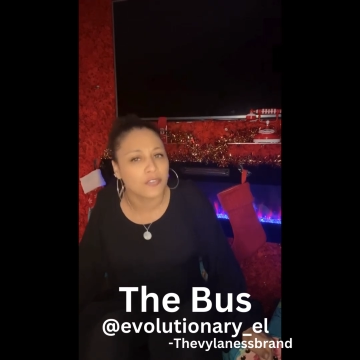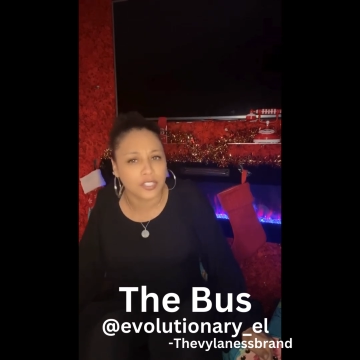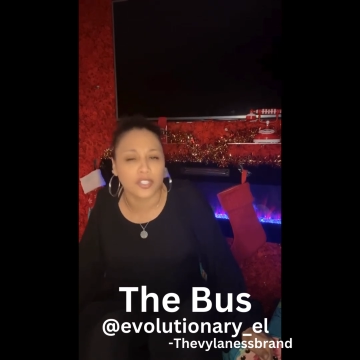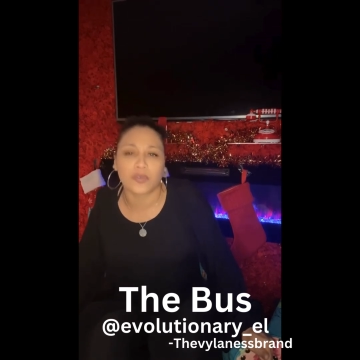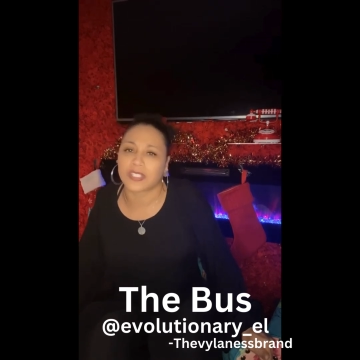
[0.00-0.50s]
for
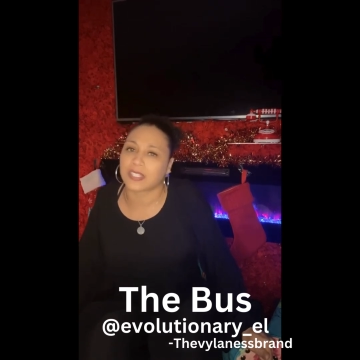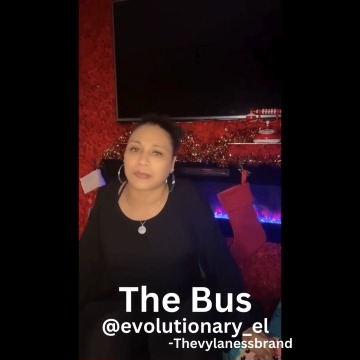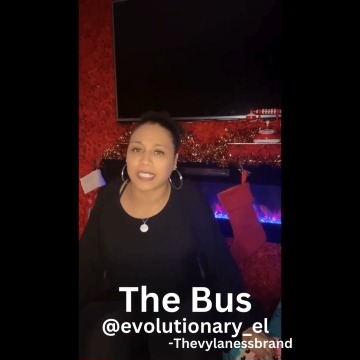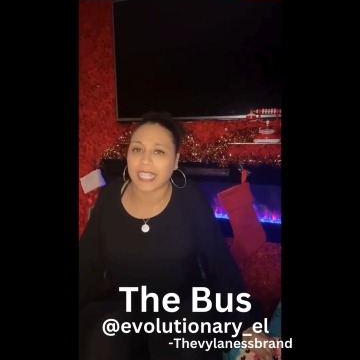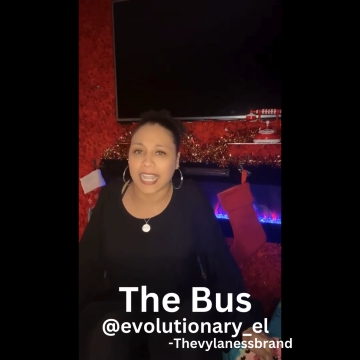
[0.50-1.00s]
doing
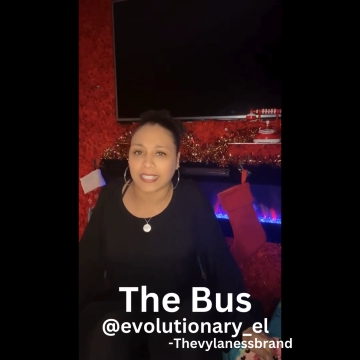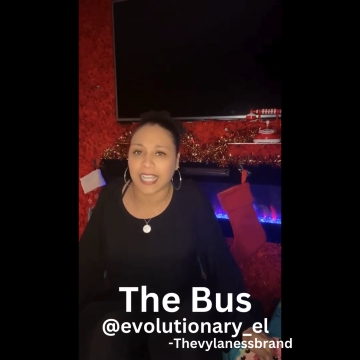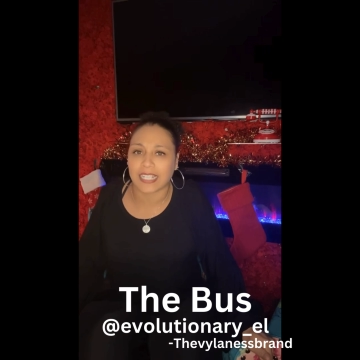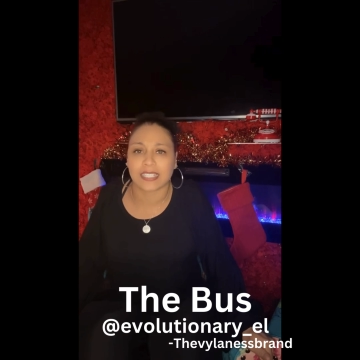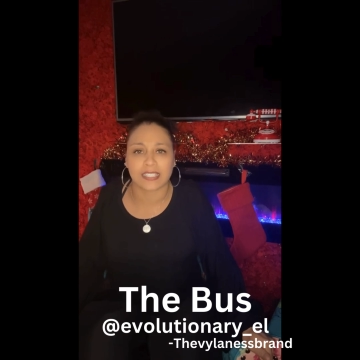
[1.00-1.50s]
something like
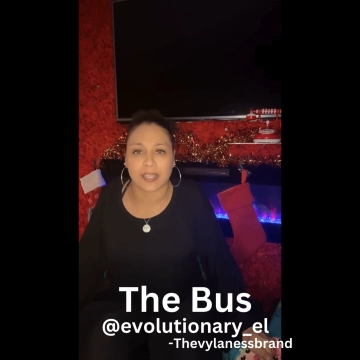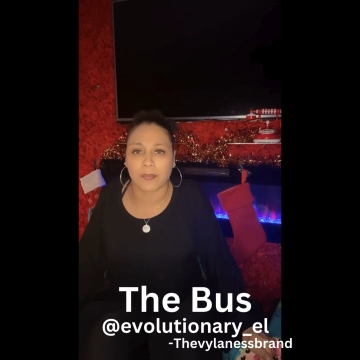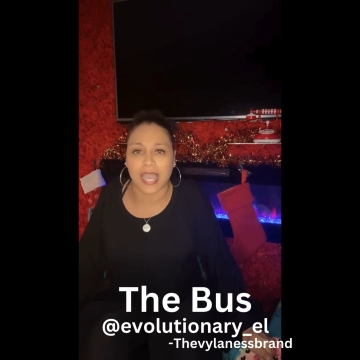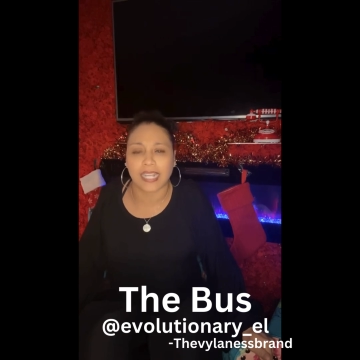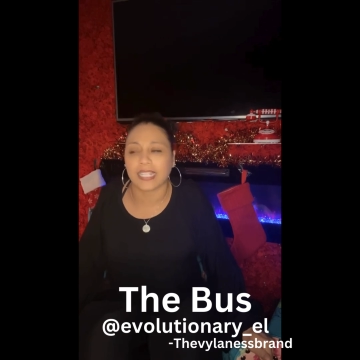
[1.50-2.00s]
that to
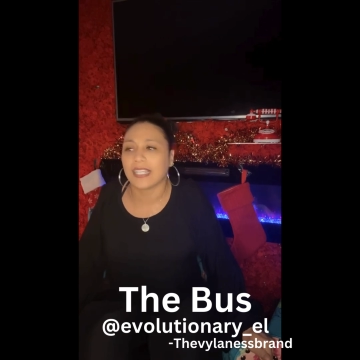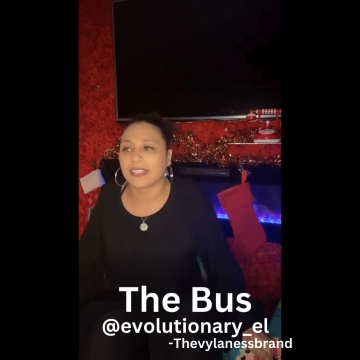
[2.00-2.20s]
somebody